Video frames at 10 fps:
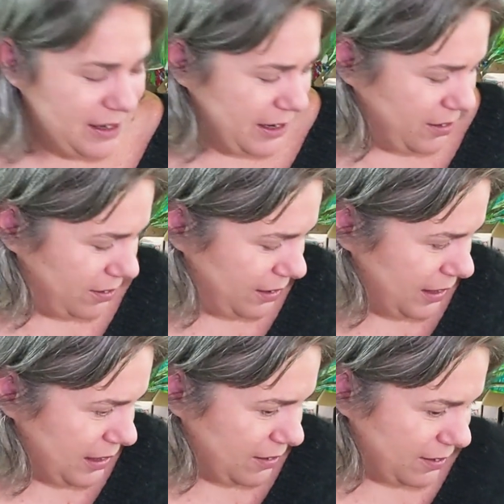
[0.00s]

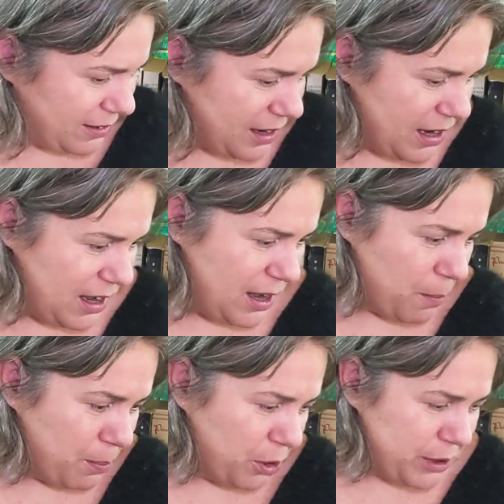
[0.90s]
It's
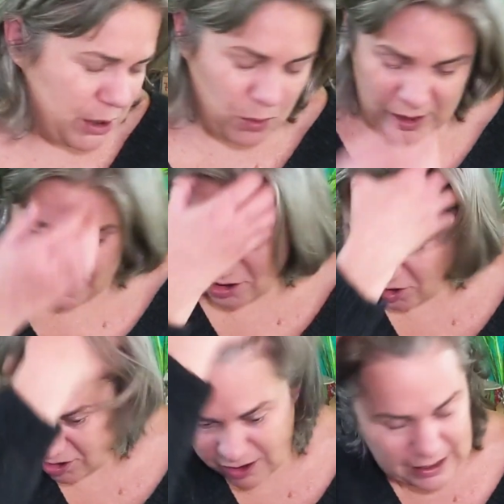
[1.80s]
bulky weight
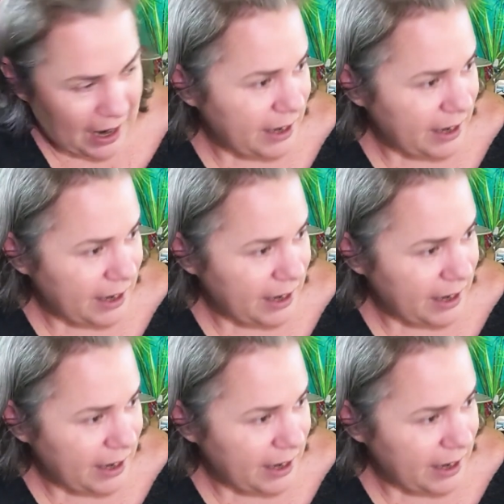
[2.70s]
yarn.